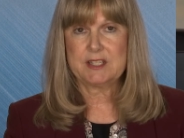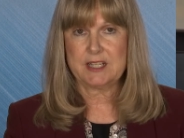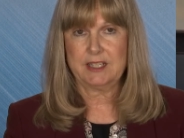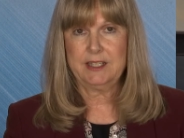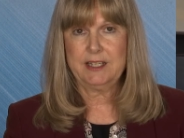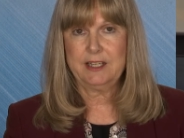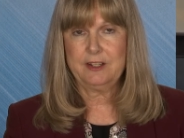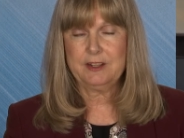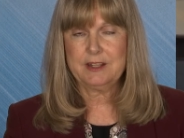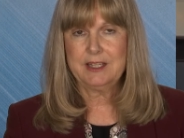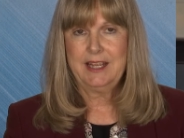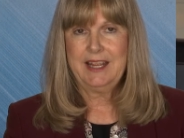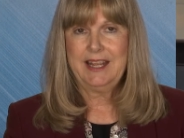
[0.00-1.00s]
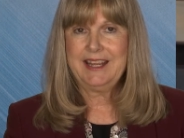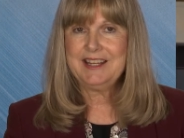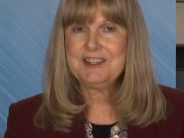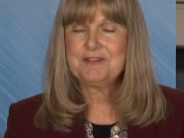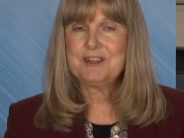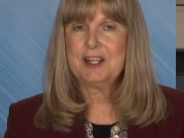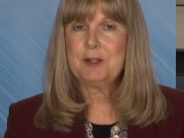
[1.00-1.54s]
telehealth,
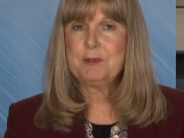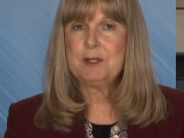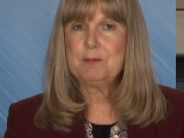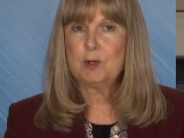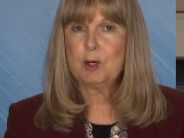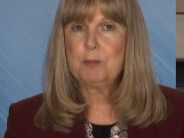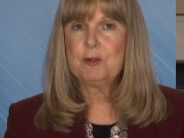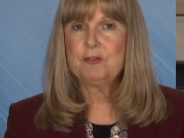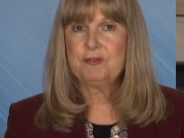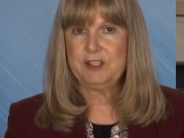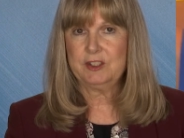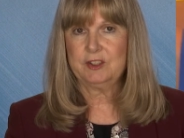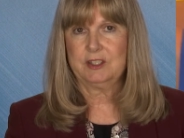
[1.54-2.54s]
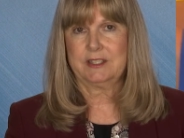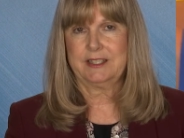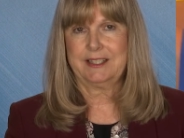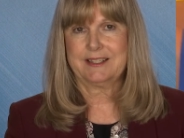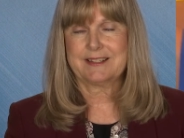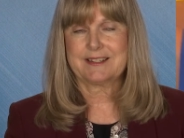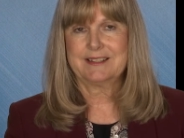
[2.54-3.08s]
and developing mobile field
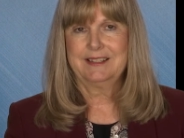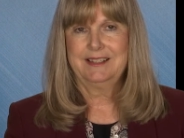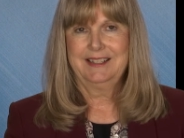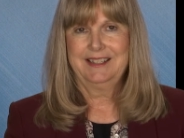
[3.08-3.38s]
clinics.